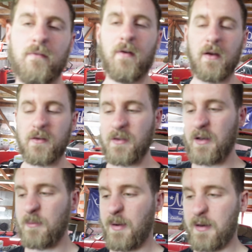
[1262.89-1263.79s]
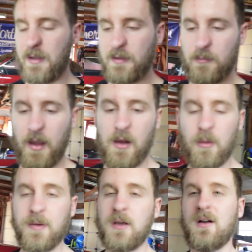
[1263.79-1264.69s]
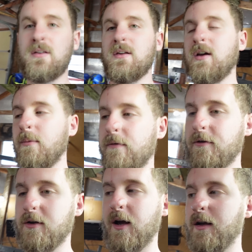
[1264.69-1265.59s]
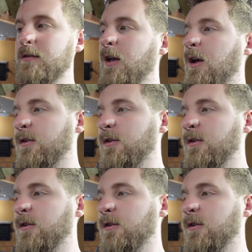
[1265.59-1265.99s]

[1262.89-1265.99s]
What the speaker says: Very excited about it. Got some ARP content coming for you guys.